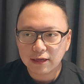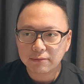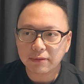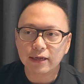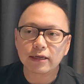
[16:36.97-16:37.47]

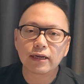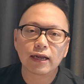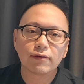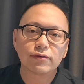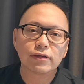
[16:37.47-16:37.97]
but
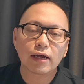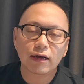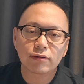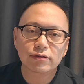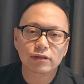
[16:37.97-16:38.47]
11th
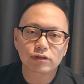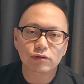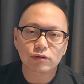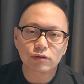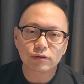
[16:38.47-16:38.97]
house is
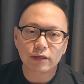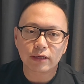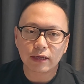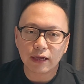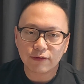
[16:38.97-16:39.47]
also the
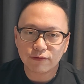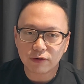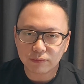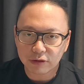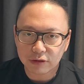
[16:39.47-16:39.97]
gain
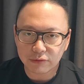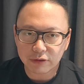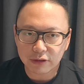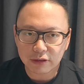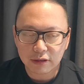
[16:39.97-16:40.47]
from your career.